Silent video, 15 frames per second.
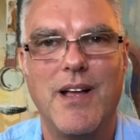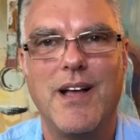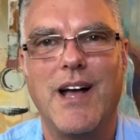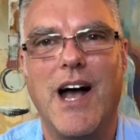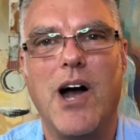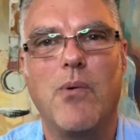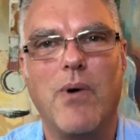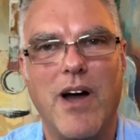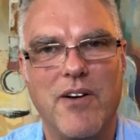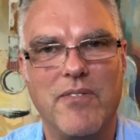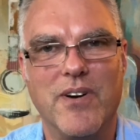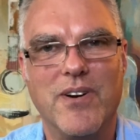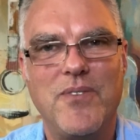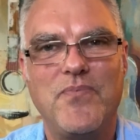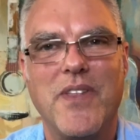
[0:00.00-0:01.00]

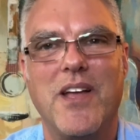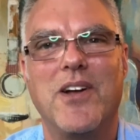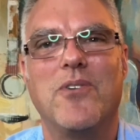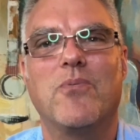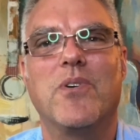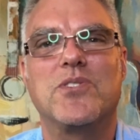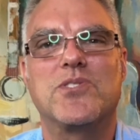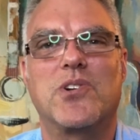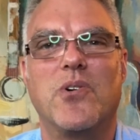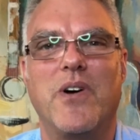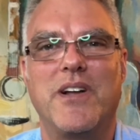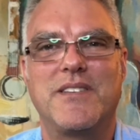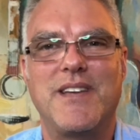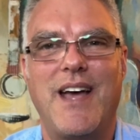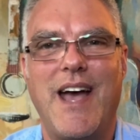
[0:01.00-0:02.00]
However, what's
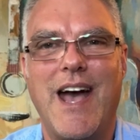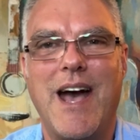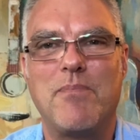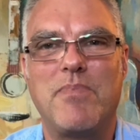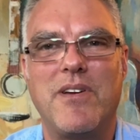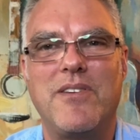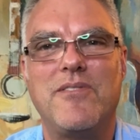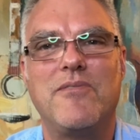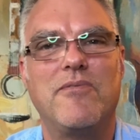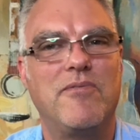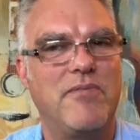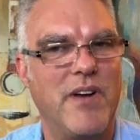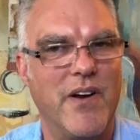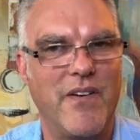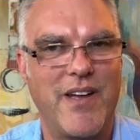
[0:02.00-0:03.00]
going to happen
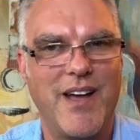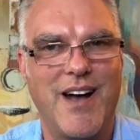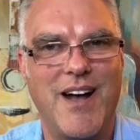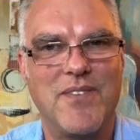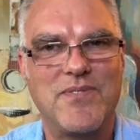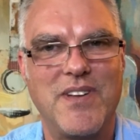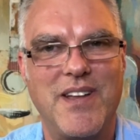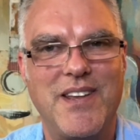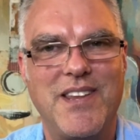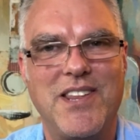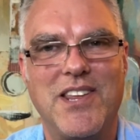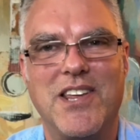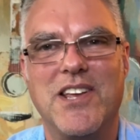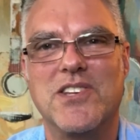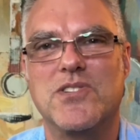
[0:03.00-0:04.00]
very often
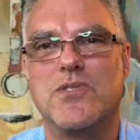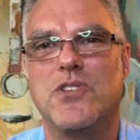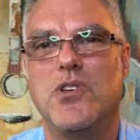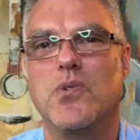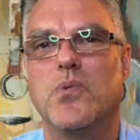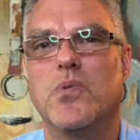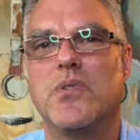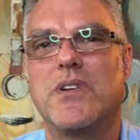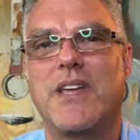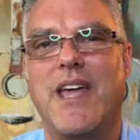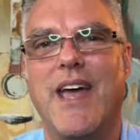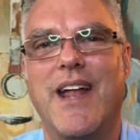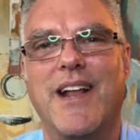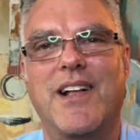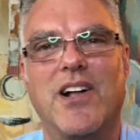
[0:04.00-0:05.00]
is you will
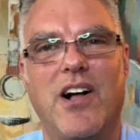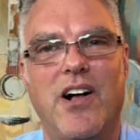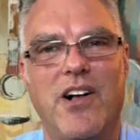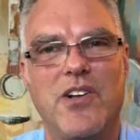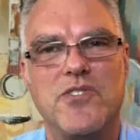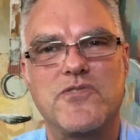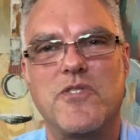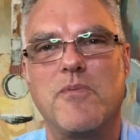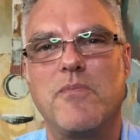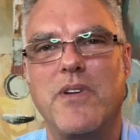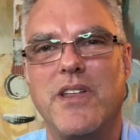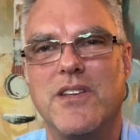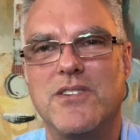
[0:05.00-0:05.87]
get calls from real